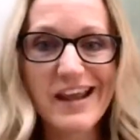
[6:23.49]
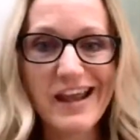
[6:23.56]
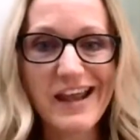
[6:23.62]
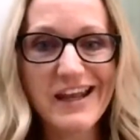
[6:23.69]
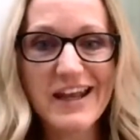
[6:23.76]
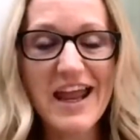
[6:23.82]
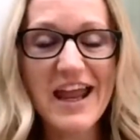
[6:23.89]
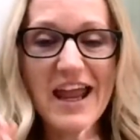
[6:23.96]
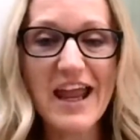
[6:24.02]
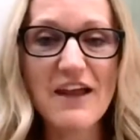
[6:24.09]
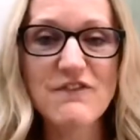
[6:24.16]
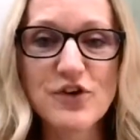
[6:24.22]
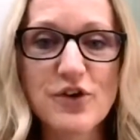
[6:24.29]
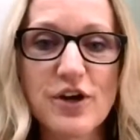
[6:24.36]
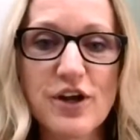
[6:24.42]
And
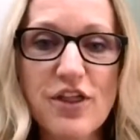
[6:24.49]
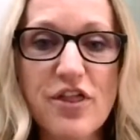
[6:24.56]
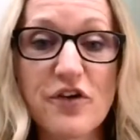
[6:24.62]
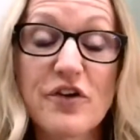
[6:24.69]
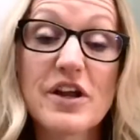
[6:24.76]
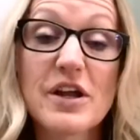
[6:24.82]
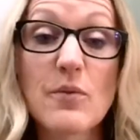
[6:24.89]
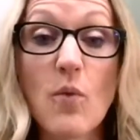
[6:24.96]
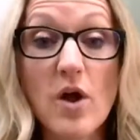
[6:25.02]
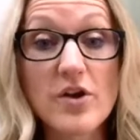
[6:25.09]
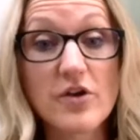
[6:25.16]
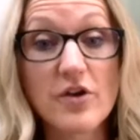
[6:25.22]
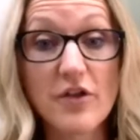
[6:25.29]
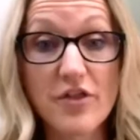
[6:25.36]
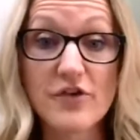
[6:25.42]
if you're at 31
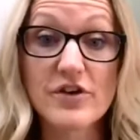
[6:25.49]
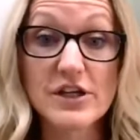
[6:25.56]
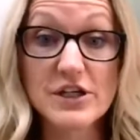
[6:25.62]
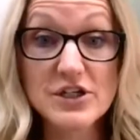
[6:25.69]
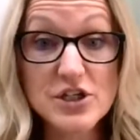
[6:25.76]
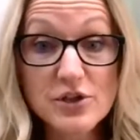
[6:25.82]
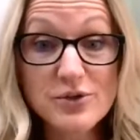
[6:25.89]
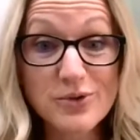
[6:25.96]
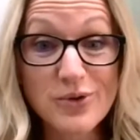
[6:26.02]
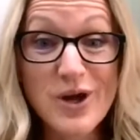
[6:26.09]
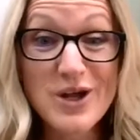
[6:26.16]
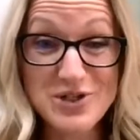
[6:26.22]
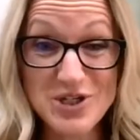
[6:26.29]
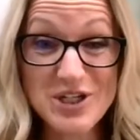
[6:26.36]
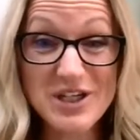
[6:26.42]
or 32,
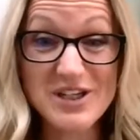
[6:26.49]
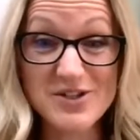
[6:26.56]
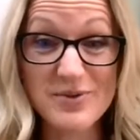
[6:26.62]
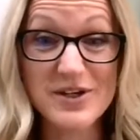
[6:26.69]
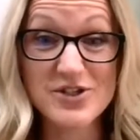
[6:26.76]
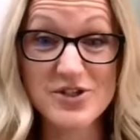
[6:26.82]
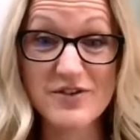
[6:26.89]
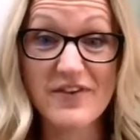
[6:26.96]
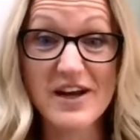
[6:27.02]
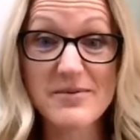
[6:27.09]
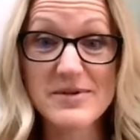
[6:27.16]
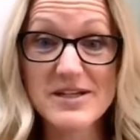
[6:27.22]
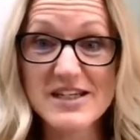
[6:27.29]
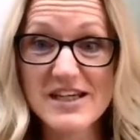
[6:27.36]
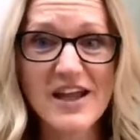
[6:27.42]
do you need to raise your
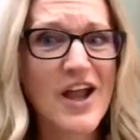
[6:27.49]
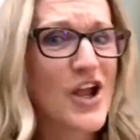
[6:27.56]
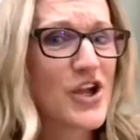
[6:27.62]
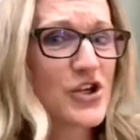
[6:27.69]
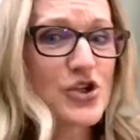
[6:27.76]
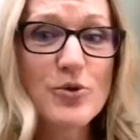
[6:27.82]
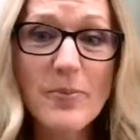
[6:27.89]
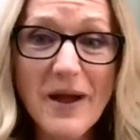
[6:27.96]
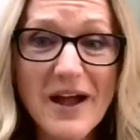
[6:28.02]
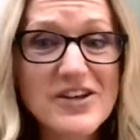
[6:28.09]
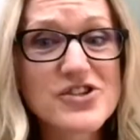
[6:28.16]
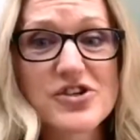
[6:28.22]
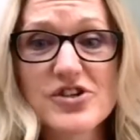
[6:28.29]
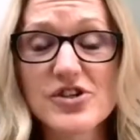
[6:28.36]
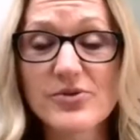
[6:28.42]
vitamin D? You
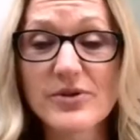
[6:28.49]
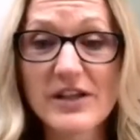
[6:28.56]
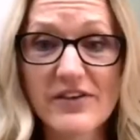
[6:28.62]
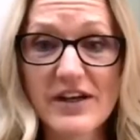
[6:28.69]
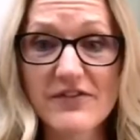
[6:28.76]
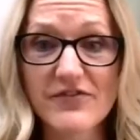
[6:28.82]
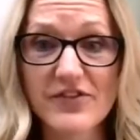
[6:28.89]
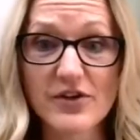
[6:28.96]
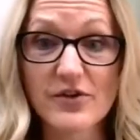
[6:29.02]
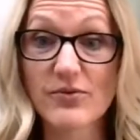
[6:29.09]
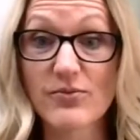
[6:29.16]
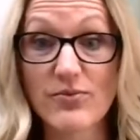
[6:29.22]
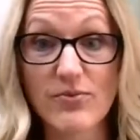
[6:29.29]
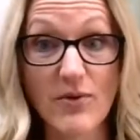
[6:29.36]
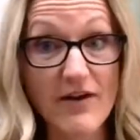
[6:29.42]
bet you do, even if the
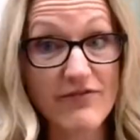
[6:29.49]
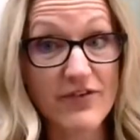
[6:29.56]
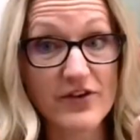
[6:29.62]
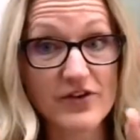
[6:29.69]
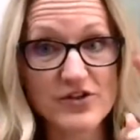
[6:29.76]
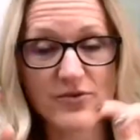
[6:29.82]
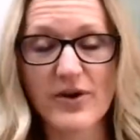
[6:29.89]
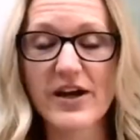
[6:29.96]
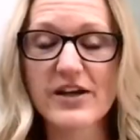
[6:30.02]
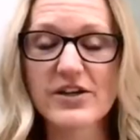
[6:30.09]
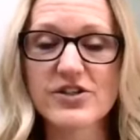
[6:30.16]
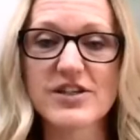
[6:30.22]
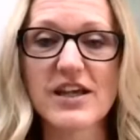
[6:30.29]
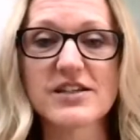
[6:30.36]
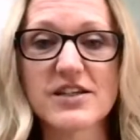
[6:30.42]
reference range
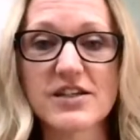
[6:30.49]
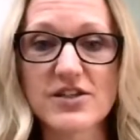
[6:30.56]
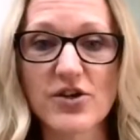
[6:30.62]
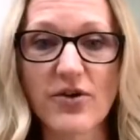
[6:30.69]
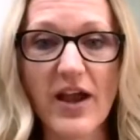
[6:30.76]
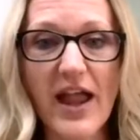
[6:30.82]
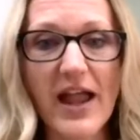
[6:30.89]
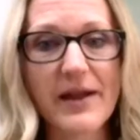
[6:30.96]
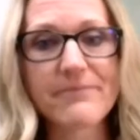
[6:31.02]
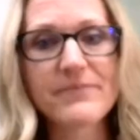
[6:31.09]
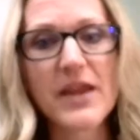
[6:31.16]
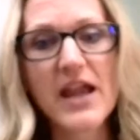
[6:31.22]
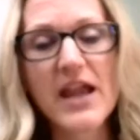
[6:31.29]
says it's okay.